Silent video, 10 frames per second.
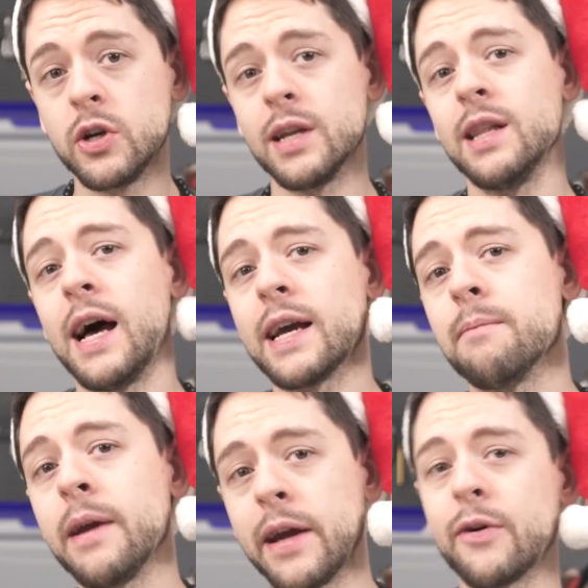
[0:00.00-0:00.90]
good
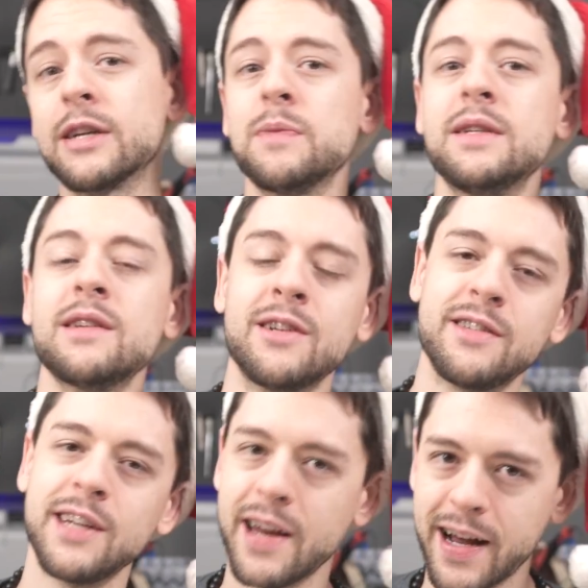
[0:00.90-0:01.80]
luck, Merry Christmas, and I'll
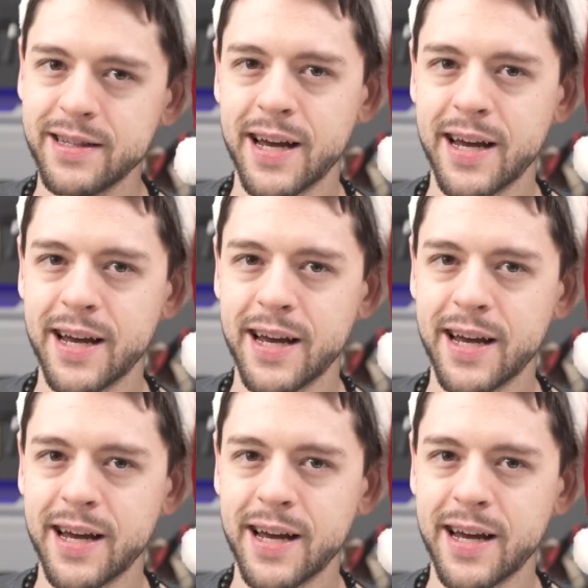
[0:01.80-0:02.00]
see you next